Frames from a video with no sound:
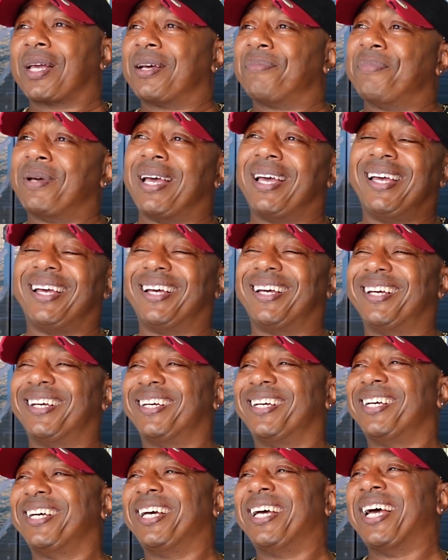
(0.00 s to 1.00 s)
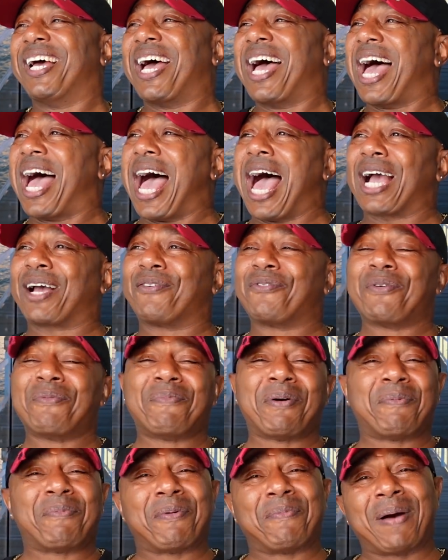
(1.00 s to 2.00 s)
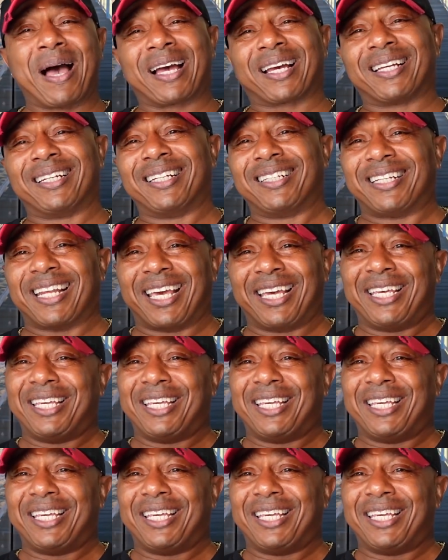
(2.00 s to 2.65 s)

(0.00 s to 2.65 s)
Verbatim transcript: man, I can remember back in the day,